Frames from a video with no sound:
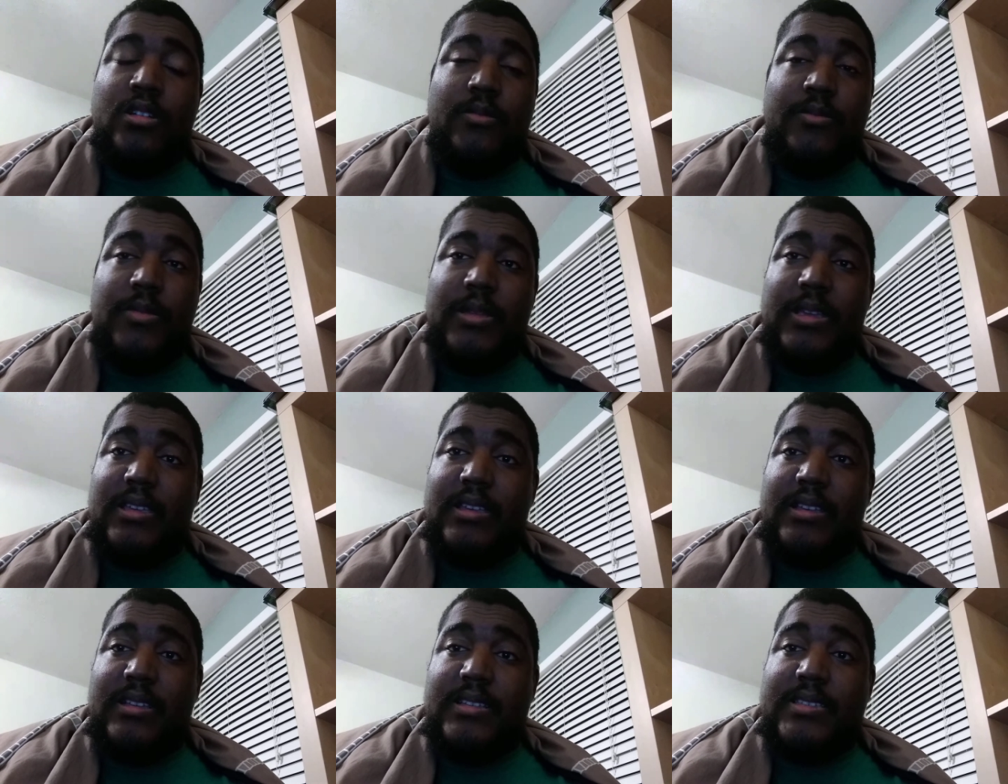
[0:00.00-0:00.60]

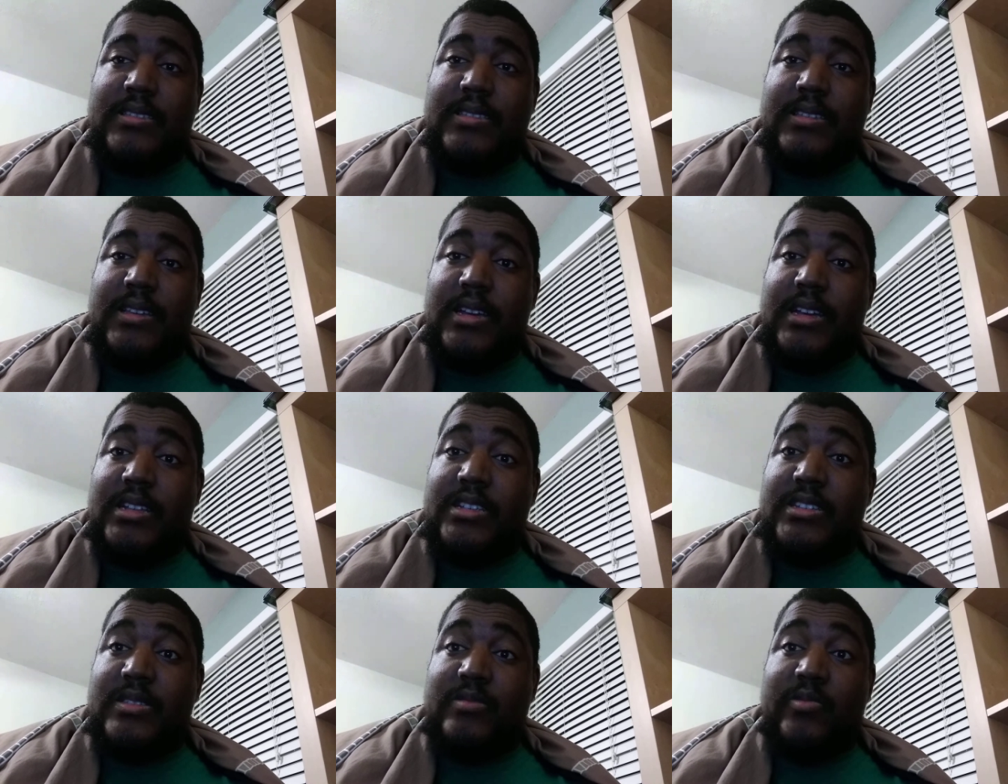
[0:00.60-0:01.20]
because
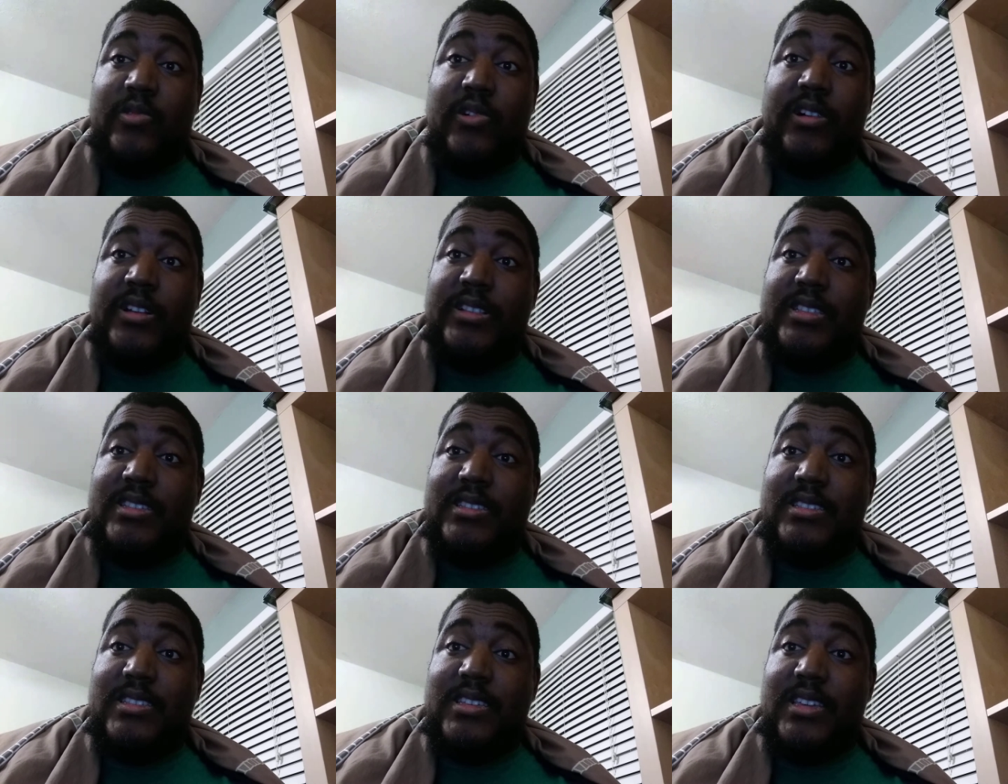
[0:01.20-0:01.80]
I just
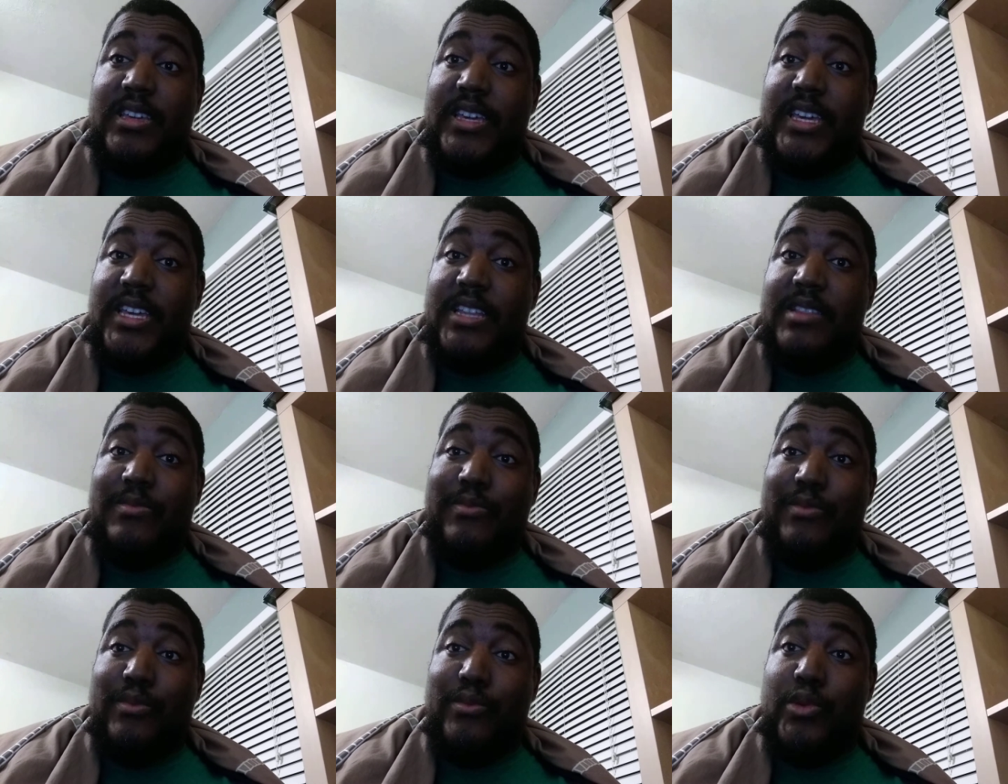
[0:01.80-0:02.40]
want to get
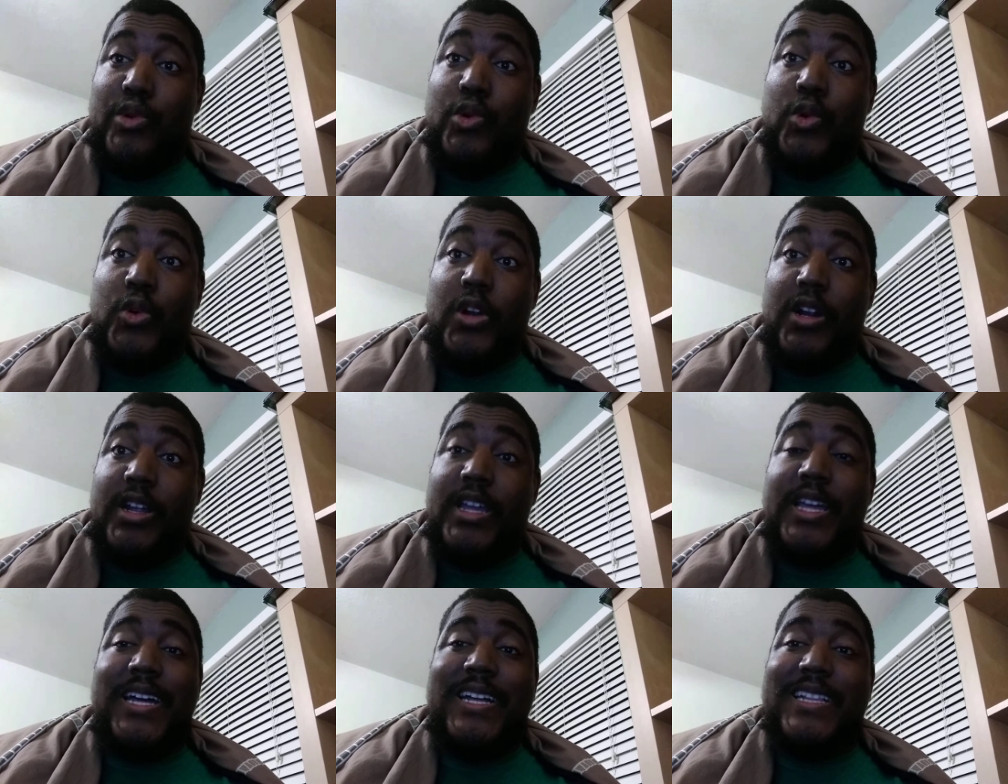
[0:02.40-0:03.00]
more
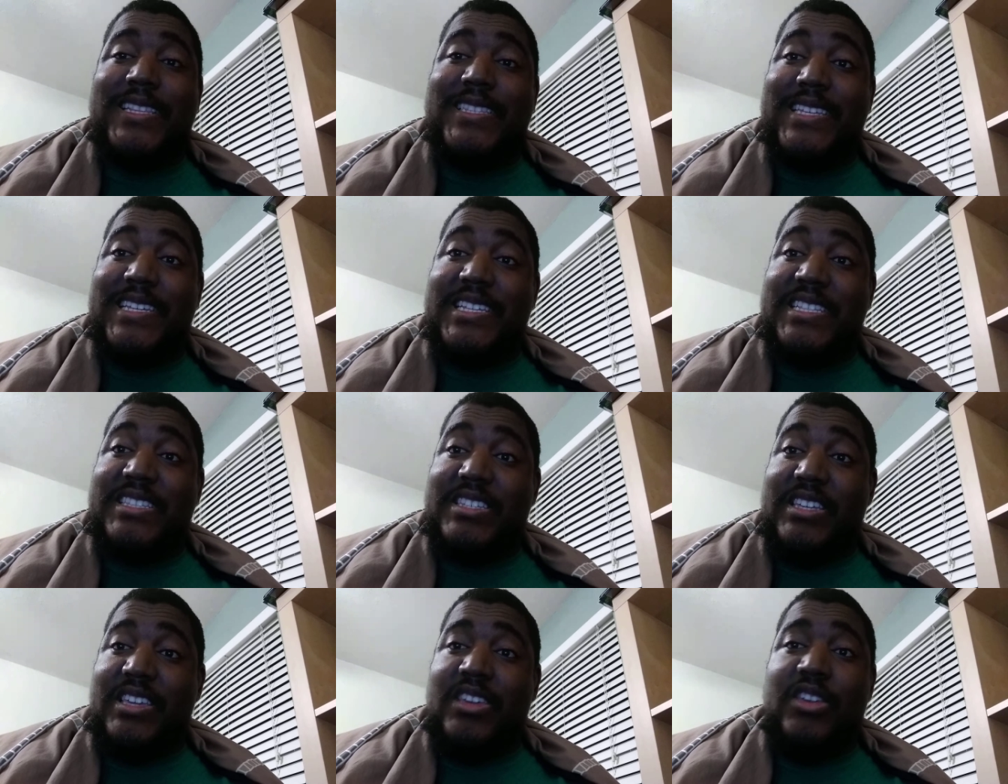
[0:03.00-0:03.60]

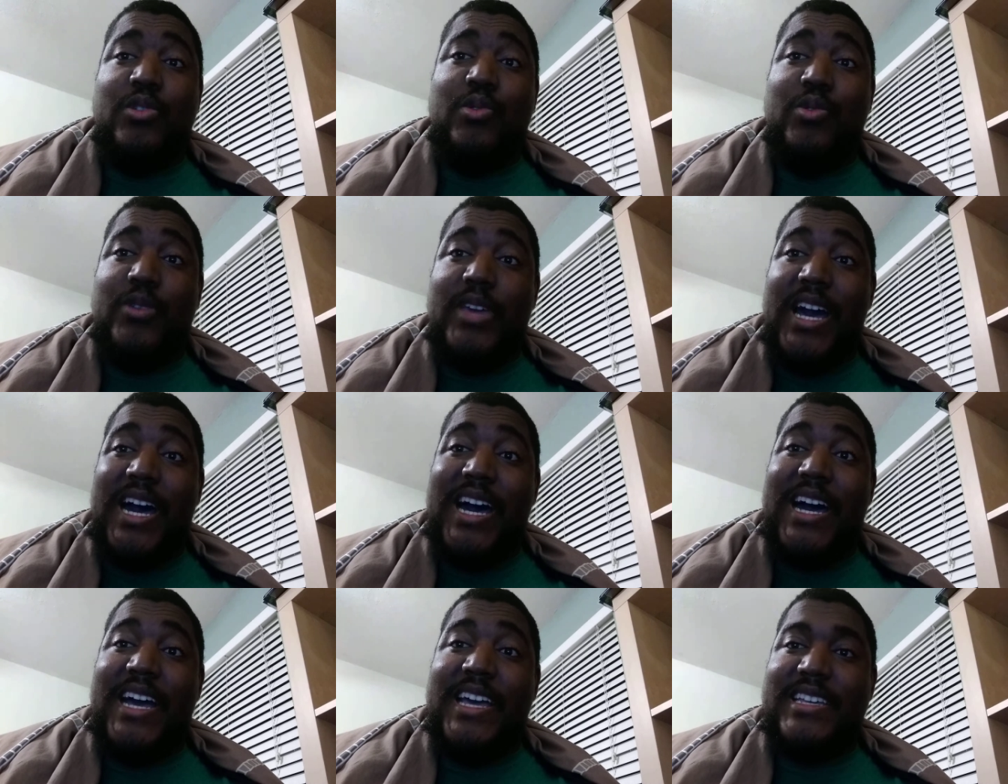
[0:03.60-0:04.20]
content to you
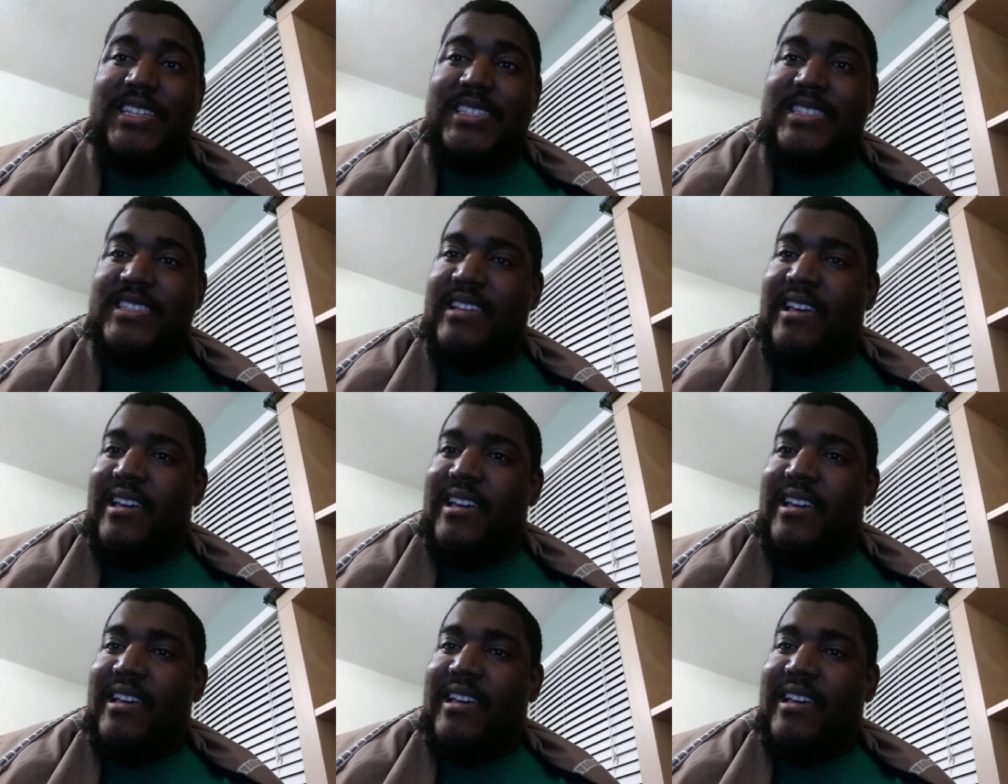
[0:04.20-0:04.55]
guys